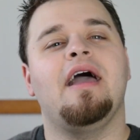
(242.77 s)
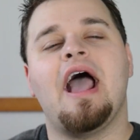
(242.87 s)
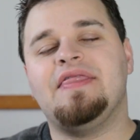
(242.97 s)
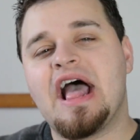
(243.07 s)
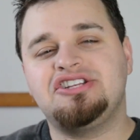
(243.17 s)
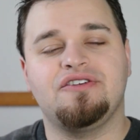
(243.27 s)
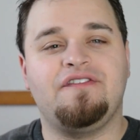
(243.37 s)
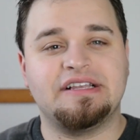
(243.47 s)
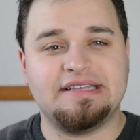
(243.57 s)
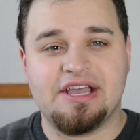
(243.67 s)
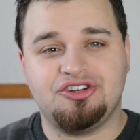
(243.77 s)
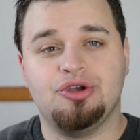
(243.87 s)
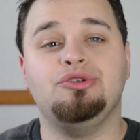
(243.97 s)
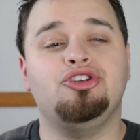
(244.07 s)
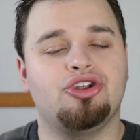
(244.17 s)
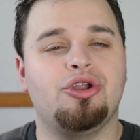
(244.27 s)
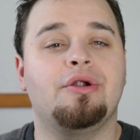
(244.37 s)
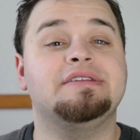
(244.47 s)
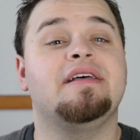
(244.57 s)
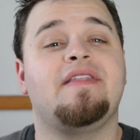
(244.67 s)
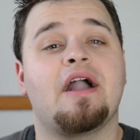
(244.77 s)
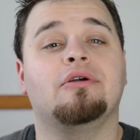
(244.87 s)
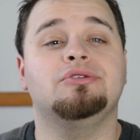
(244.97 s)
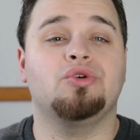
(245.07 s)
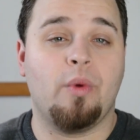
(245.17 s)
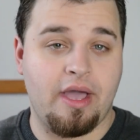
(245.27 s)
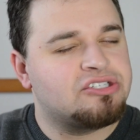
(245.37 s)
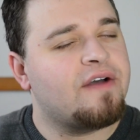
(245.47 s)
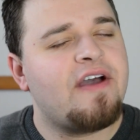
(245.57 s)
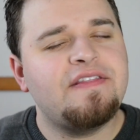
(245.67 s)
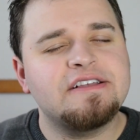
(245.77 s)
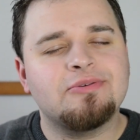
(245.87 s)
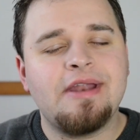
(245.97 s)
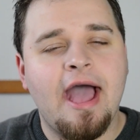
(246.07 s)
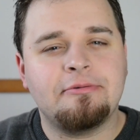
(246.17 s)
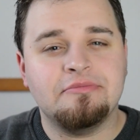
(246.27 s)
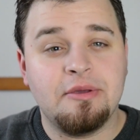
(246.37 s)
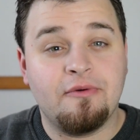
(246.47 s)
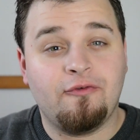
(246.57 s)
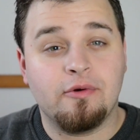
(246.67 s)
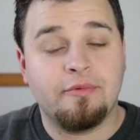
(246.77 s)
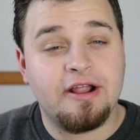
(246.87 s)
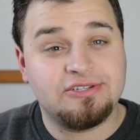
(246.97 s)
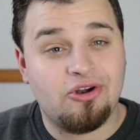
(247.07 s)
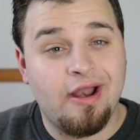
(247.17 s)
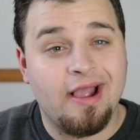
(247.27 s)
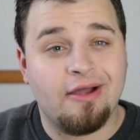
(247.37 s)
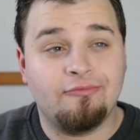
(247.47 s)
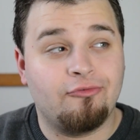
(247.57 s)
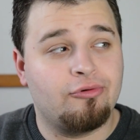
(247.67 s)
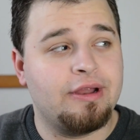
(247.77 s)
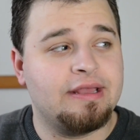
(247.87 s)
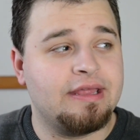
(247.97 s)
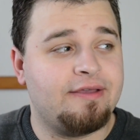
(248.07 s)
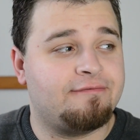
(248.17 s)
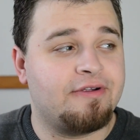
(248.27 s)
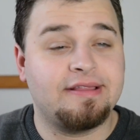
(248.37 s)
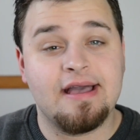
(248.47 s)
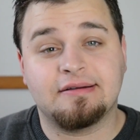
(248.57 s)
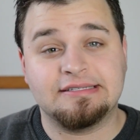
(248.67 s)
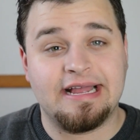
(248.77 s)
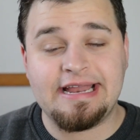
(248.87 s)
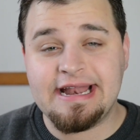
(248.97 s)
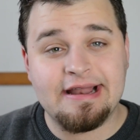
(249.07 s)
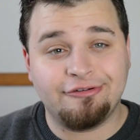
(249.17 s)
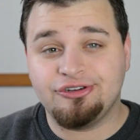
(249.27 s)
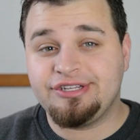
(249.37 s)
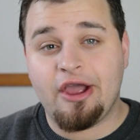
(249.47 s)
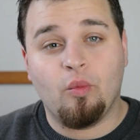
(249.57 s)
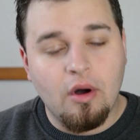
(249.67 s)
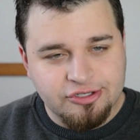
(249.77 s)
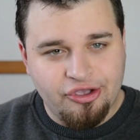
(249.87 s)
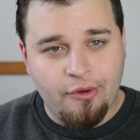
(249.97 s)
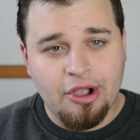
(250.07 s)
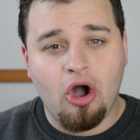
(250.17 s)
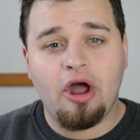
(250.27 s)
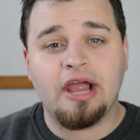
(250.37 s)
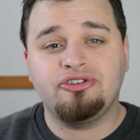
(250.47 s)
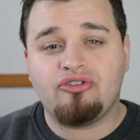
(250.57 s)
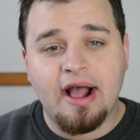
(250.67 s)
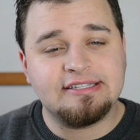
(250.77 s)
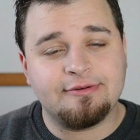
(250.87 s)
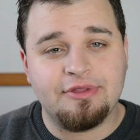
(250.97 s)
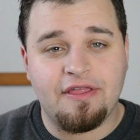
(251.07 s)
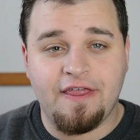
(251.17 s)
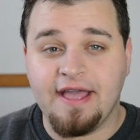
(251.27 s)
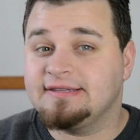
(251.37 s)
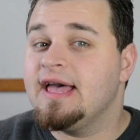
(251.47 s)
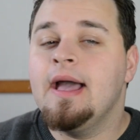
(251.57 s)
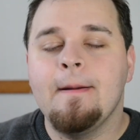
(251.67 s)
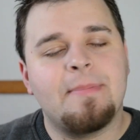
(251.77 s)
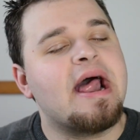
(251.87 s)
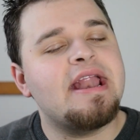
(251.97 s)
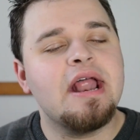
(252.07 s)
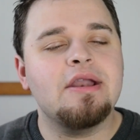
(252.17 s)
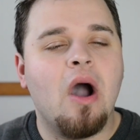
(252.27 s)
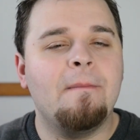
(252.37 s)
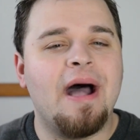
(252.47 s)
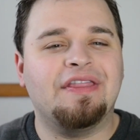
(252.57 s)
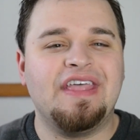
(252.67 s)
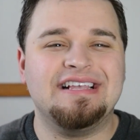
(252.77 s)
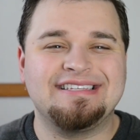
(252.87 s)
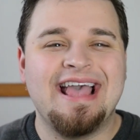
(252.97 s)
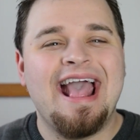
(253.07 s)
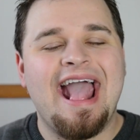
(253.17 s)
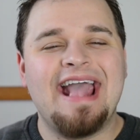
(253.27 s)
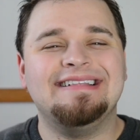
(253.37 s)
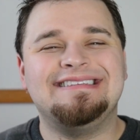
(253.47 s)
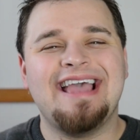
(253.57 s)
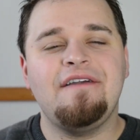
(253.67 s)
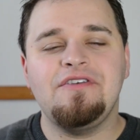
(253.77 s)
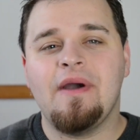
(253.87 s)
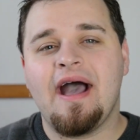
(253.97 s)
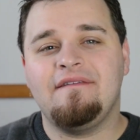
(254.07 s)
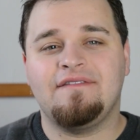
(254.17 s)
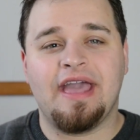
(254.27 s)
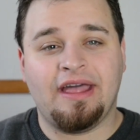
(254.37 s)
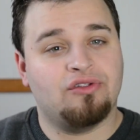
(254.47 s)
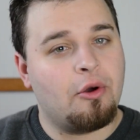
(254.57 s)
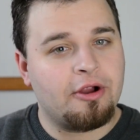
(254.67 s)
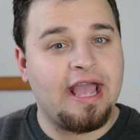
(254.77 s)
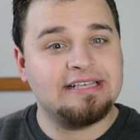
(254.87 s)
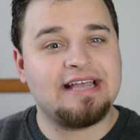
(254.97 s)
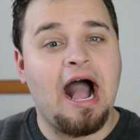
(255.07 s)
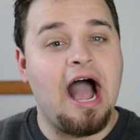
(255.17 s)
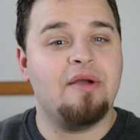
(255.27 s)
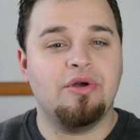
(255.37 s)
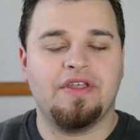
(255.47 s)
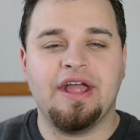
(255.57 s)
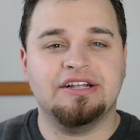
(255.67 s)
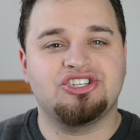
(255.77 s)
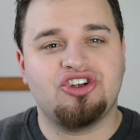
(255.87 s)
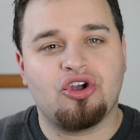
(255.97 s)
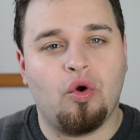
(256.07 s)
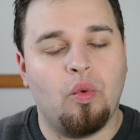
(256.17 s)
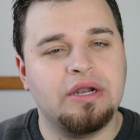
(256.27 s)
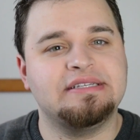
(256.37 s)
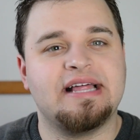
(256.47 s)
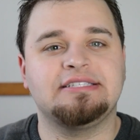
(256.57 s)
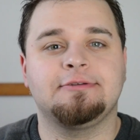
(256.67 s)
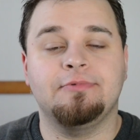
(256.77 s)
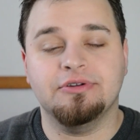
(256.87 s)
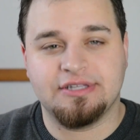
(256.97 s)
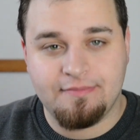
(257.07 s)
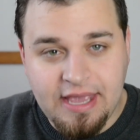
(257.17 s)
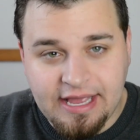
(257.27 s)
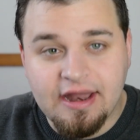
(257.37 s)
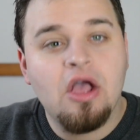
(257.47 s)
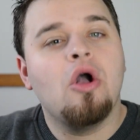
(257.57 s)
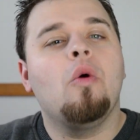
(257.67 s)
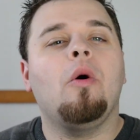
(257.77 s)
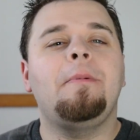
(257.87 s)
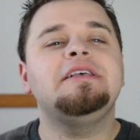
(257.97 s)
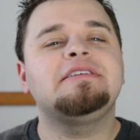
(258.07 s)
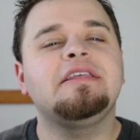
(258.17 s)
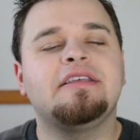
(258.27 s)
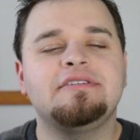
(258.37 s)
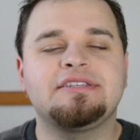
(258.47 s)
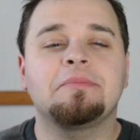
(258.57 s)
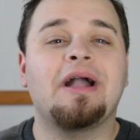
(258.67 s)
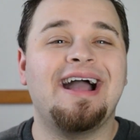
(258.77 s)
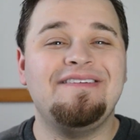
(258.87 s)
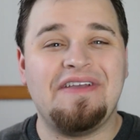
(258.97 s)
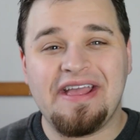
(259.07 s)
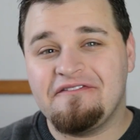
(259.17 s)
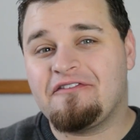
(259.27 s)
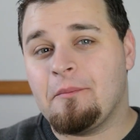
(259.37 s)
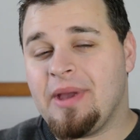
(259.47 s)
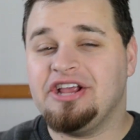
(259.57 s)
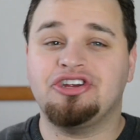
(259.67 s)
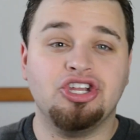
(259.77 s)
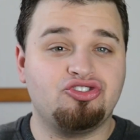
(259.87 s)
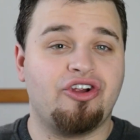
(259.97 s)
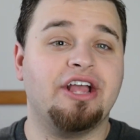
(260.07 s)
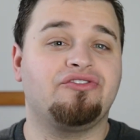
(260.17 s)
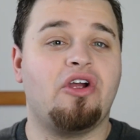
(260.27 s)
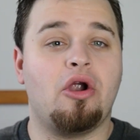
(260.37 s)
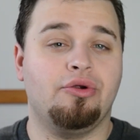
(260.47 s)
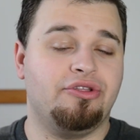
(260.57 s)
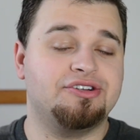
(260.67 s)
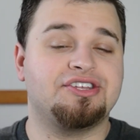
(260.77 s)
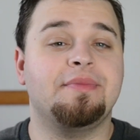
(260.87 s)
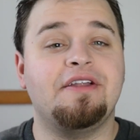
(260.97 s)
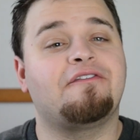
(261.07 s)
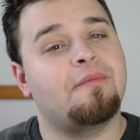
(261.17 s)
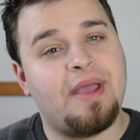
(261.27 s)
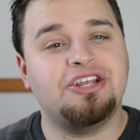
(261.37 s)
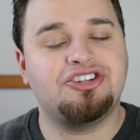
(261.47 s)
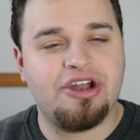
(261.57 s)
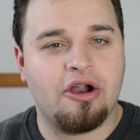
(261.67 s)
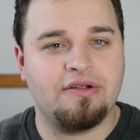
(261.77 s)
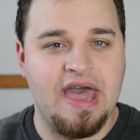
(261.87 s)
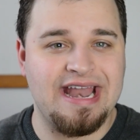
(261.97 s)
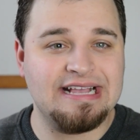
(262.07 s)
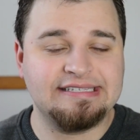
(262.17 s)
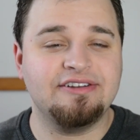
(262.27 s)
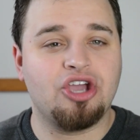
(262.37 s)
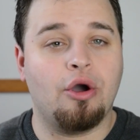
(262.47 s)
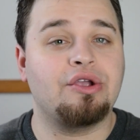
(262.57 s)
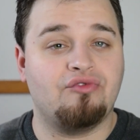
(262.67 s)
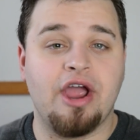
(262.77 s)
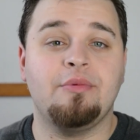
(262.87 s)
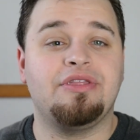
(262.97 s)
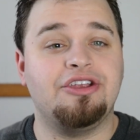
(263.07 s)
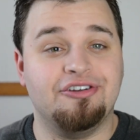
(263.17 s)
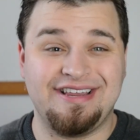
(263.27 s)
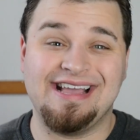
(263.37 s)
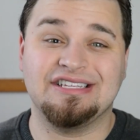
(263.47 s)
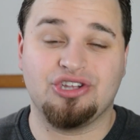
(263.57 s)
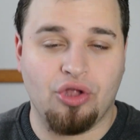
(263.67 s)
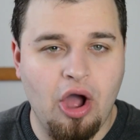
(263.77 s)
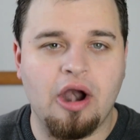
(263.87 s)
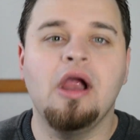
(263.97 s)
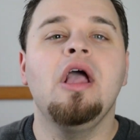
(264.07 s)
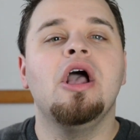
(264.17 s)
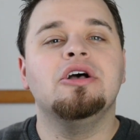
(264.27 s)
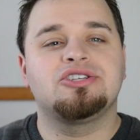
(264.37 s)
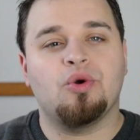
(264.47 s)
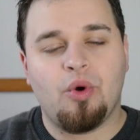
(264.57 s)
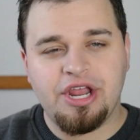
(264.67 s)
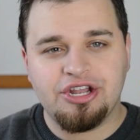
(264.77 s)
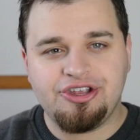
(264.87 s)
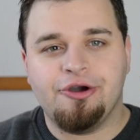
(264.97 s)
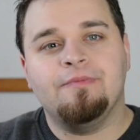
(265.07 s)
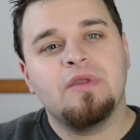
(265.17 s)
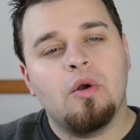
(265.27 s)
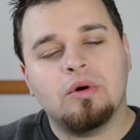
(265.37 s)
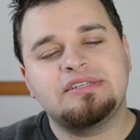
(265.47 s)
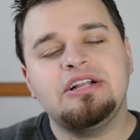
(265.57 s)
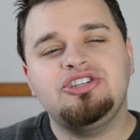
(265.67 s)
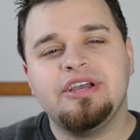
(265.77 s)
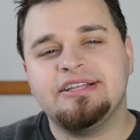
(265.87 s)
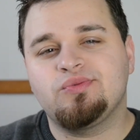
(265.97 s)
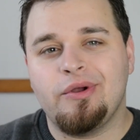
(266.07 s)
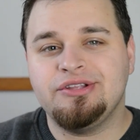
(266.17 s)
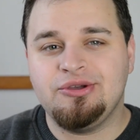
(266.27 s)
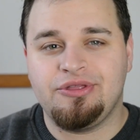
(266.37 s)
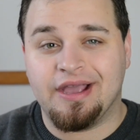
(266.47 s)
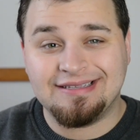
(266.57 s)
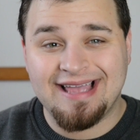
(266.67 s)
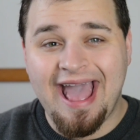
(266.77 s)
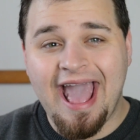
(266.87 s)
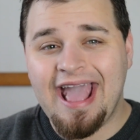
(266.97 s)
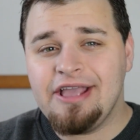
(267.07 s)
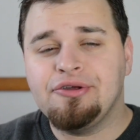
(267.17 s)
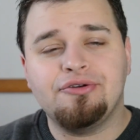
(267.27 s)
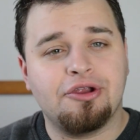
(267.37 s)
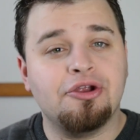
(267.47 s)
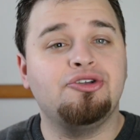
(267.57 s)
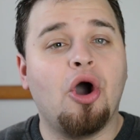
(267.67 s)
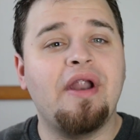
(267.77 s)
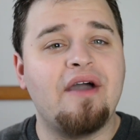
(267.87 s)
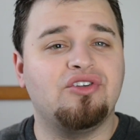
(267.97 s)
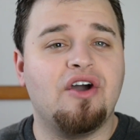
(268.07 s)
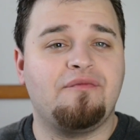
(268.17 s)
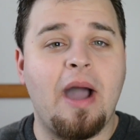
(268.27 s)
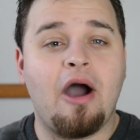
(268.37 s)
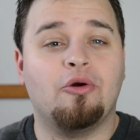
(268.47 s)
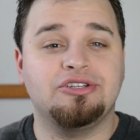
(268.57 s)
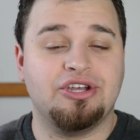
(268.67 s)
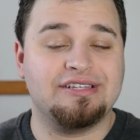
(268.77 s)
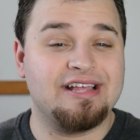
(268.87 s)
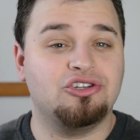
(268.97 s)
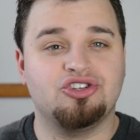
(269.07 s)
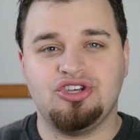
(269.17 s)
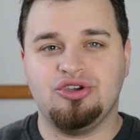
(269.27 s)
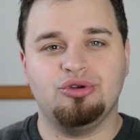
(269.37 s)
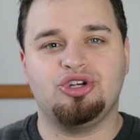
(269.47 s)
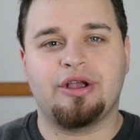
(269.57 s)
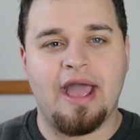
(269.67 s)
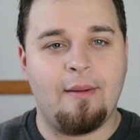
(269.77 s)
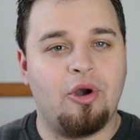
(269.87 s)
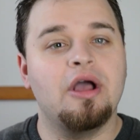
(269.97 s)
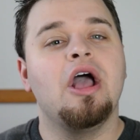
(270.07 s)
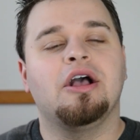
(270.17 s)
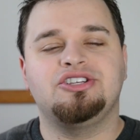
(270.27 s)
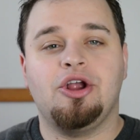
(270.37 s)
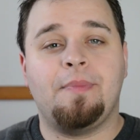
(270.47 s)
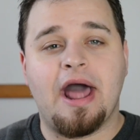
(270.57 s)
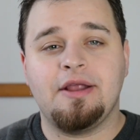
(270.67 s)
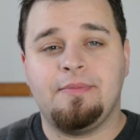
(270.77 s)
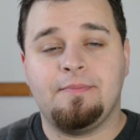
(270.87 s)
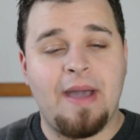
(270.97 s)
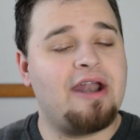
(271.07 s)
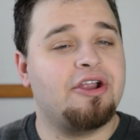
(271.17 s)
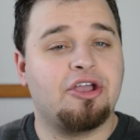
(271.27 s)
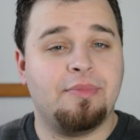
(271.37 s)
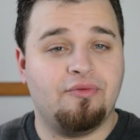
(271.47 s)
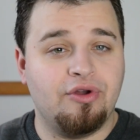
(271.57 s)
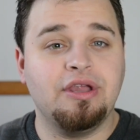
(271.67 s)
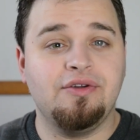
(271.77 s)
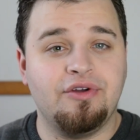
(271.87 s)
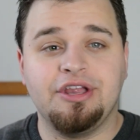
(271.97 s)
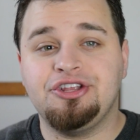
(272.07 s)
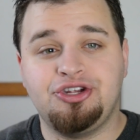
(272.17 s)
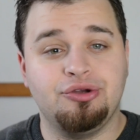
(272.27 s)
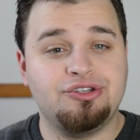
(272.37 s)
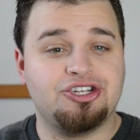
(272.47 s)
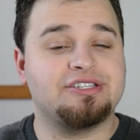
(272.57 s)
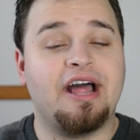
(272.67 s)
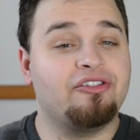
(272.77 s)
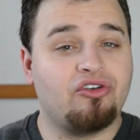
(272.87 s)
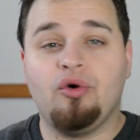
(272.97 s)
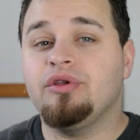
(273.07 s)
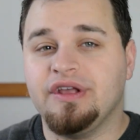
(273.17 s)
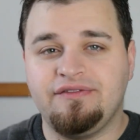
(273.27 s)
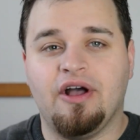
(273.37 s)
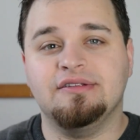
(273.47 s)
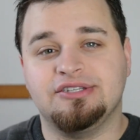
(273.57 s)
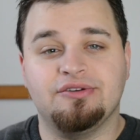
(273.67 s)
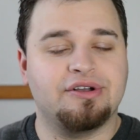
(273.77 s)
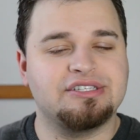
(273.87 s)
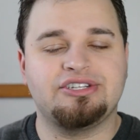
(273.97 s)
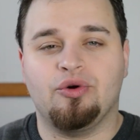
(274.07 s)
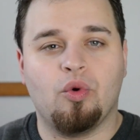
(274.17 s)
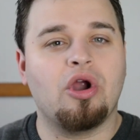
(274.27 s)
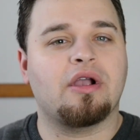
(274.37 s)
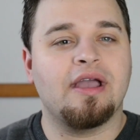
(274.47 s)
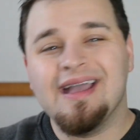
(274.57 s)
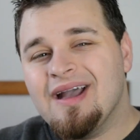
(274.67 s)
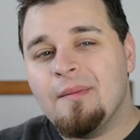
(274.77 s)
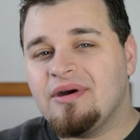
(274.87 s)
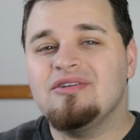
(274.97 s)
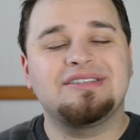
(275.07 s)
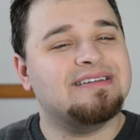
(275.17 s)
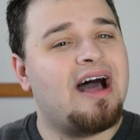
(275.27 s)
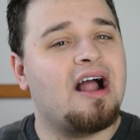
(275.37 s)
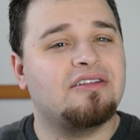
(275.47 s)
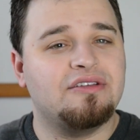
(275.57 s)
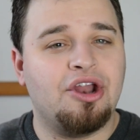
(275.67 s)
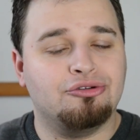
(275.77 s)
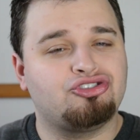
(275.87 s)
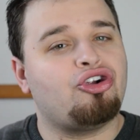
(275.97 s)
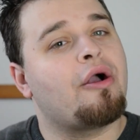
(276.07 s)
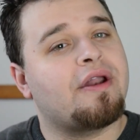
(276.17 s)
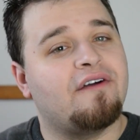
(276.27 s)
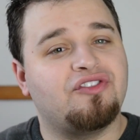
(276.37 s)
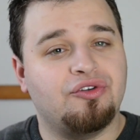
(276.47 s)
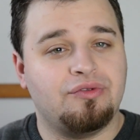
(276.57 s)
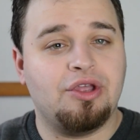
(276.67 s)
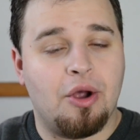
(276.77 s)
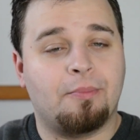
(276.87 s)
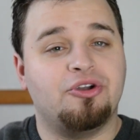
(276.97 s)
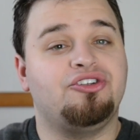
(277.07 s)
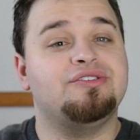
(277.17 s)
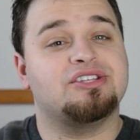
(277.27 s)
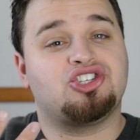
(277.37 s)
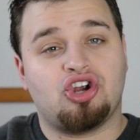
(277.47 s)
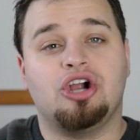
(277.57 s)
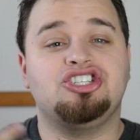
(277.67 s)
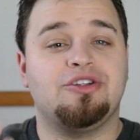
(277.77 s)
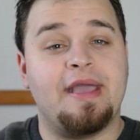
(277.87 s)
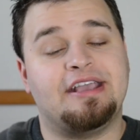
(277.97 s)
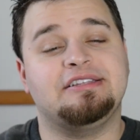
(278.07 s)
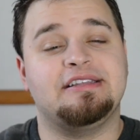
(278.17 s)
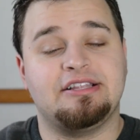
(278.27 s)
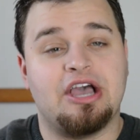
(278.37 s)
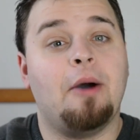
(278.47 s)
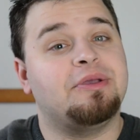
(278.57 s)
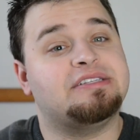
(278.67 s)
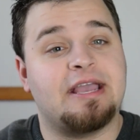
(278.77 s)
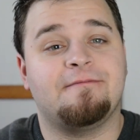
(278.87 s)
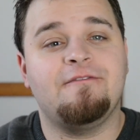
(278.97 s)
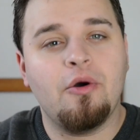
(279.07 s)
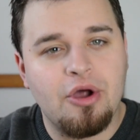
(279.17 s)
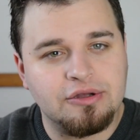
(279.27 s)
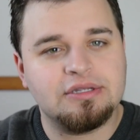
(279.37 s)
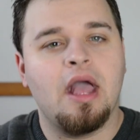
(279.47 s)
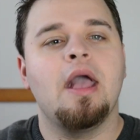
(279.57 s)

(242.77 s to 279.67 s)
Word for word: And that should fix the issue, and you should notice that that goes away. So I've had this one happen to me before, and when I started, I got really freaked out because I didn't understand what was going on. I tried some of the things, but I didn't know about this. And say if you have a lowercase i within a circle, what is that supposed to mean? Well, basically there's some kind of information transfer error. There's some information error that isn't going right within your DSLR. So what do you do? Well, essentially it's one of two things. A, you, you don't have enough power to essentially use your camera. So your battery, battery could be really, really juiced, just not totally done. So it can still work, but it's not, you know, strong enough to, you know, produce its charge to make you, to help you take photos